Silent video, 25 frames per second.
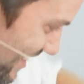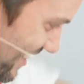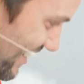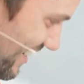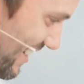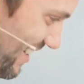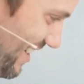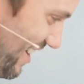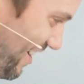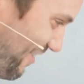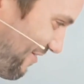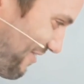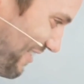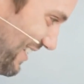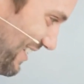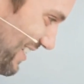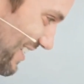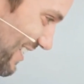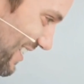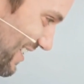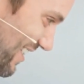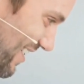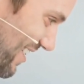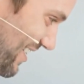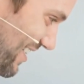loving
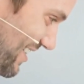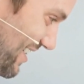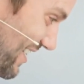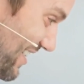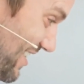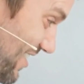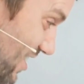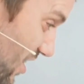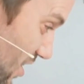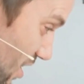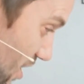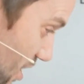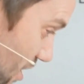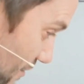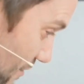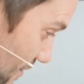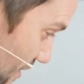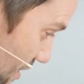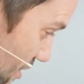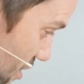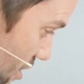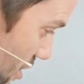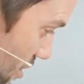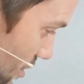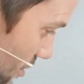your clients. They start
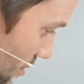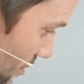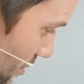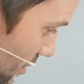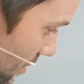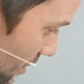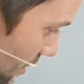loving you.